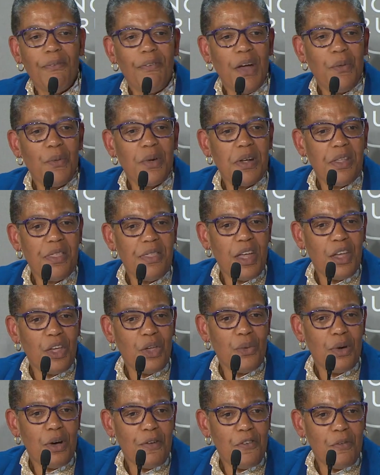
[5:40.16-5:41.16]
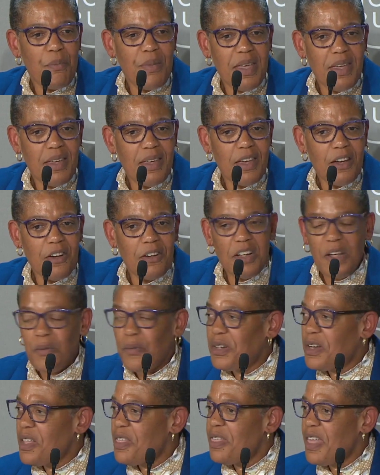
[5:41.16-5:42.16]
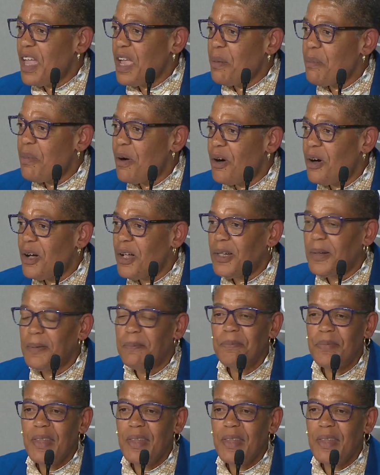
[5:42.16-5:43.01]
want to thank you all for being here, and I want to thank Paul